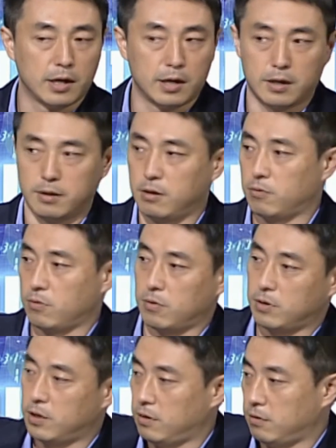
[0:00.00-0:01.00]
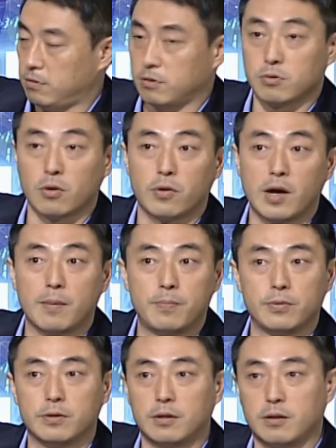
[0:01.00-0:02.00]
uh, they were already grown
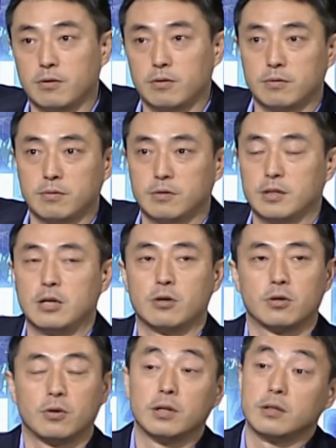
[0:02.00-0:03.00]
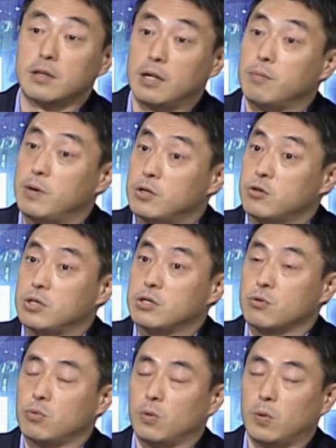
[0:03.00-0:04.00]
up and they were you know exactly. going to elementary
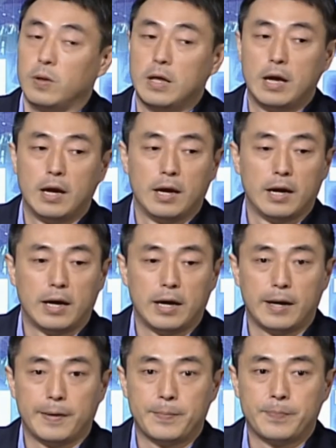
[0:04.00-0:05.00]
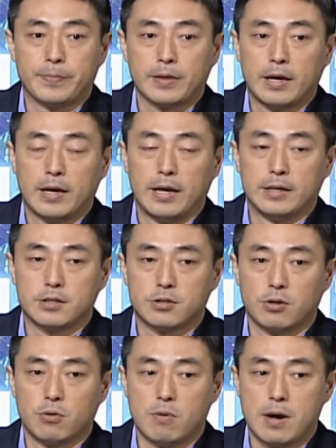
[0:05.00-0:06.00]
school. Uh-huh. Um, and
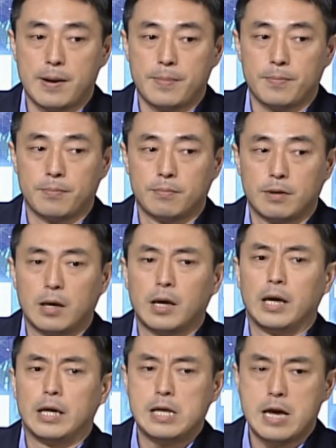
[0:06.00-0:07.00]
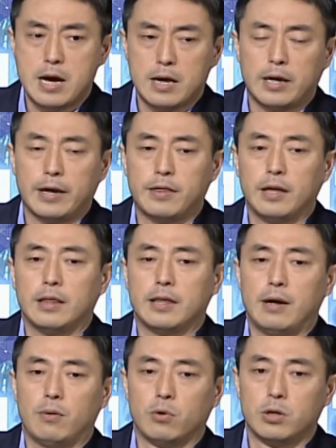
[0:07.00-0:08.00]
so, um, yeah, I think
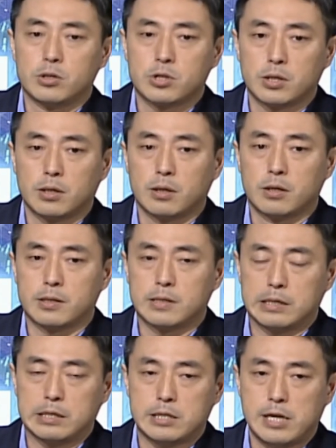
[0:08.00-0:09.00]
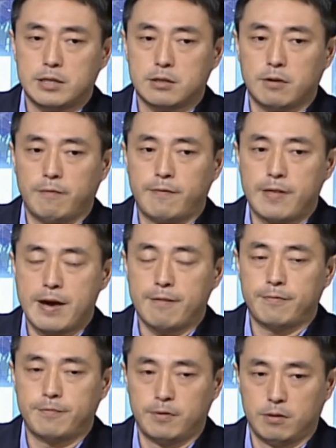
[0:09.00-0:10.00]
that was the success of
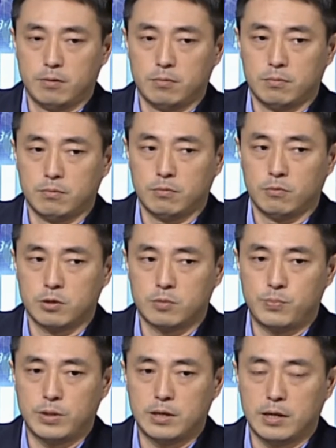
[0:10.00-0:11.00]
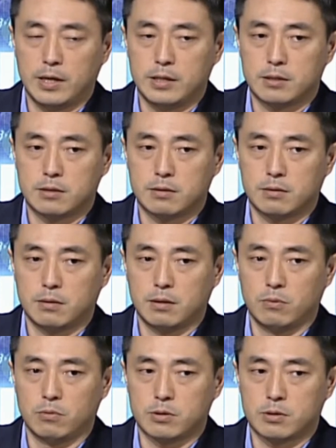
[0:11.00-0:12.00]
that film mm-hmm. was because
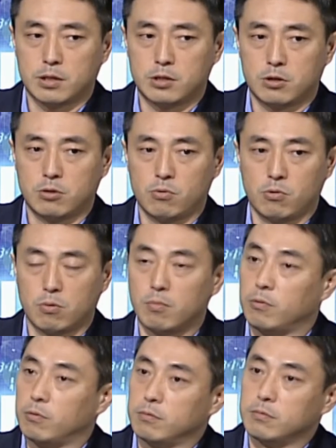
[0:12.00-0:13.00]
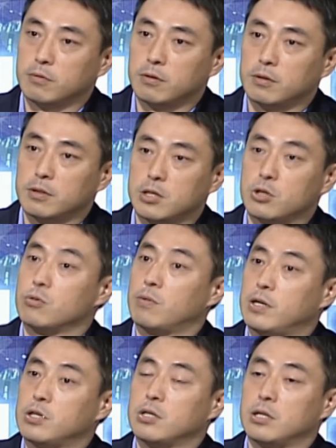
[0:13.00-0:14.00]
it was such a normal Mm-hmm.
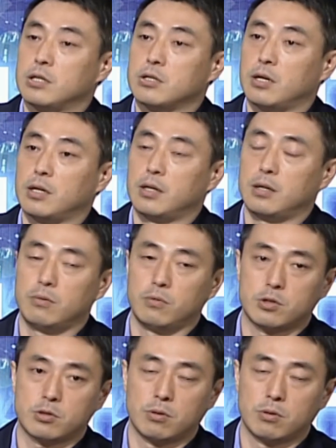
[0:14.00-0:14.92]
situation in China, and it was yes.